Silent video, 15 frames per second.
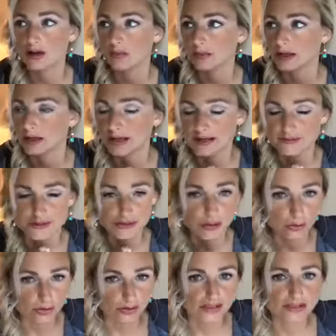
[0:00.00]
We all have a
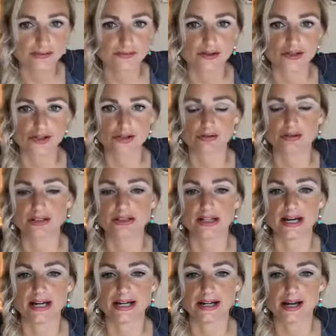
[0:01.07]
totally different
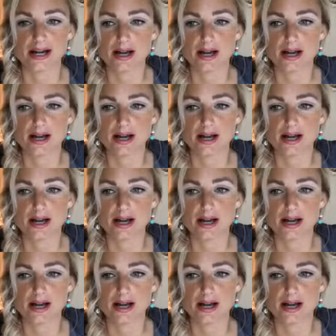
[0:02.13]
storyline,